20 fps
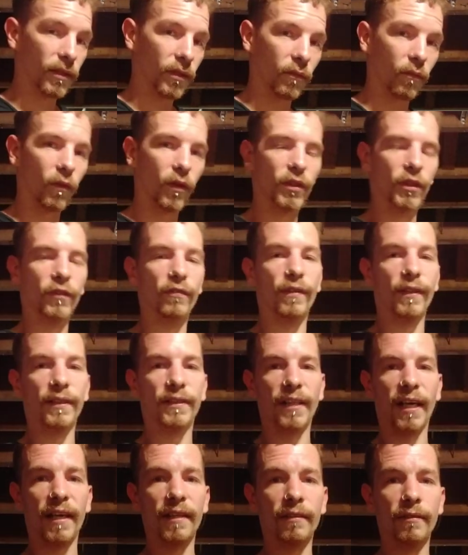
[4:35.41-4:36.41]
Once you've hit
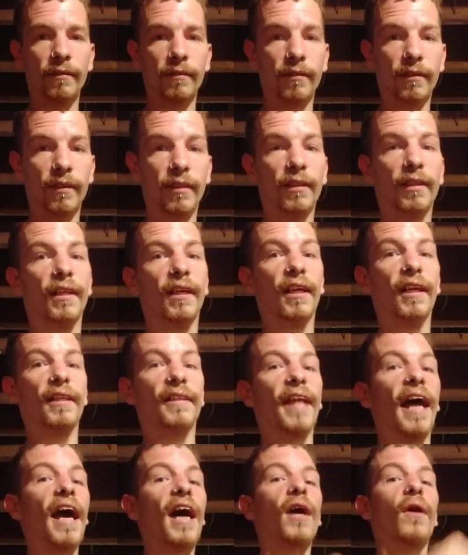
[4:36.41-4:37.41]
10,
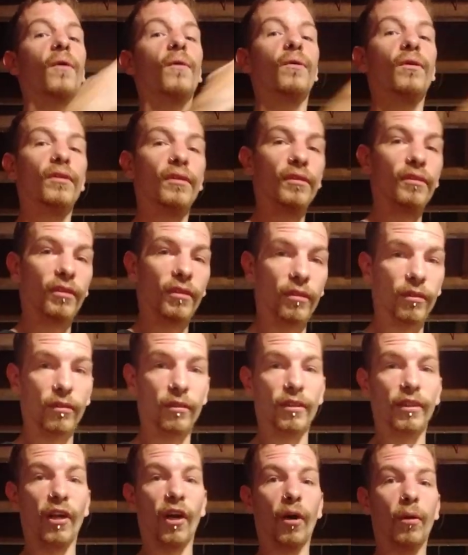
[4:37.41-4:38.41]
now,
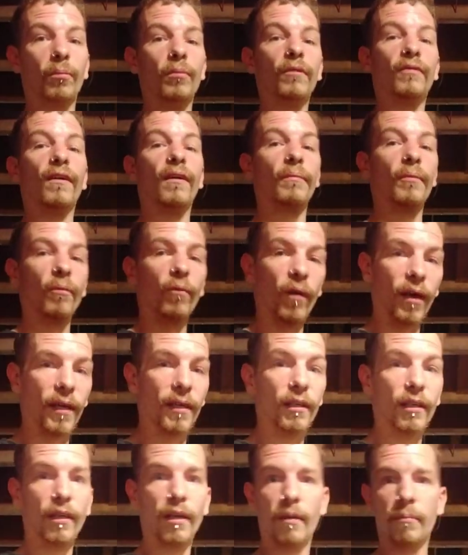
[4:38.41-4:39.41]
move up in weight.
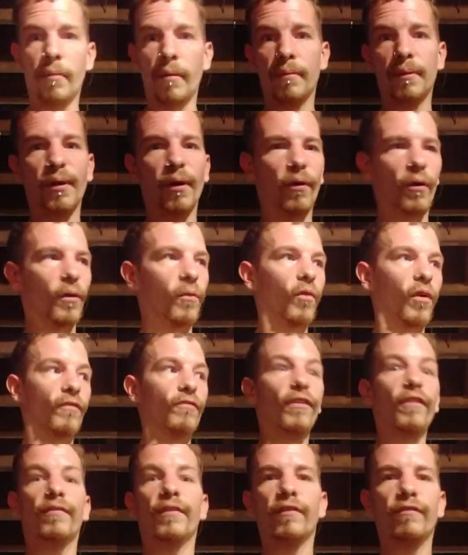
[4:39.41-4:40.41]
If you go to
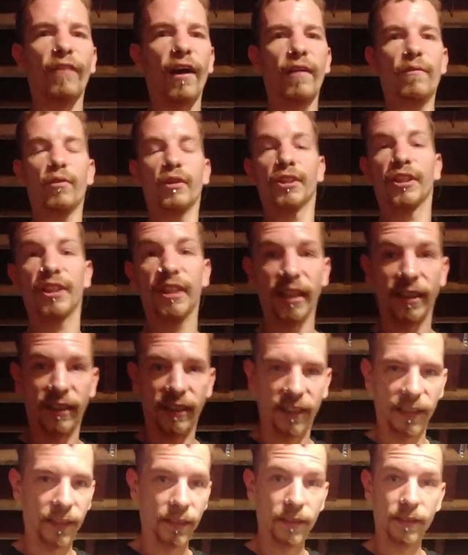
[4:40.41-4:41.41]
155, 160,